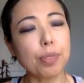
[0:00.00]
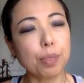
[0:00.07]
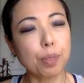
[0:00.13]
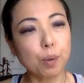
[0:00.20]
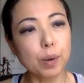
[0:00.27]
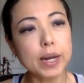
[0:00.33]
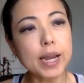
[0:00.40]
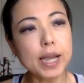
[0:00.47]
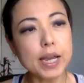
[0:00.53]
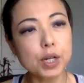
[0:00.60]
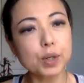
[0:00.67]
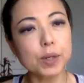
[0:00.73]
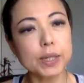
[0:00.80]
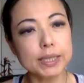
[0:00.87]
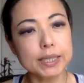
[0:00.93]

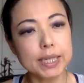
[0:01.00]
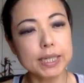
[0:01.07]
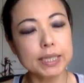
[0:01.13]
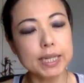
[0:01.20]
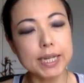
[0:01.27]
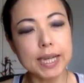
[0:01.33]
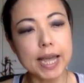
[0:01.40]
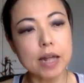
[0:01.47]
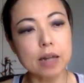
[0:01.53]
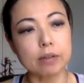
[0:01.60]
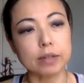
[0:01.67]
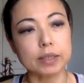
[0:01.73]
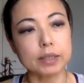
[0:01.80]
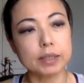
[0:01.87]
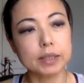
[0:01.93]
360
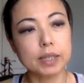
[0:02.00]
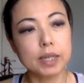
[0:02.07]
calories,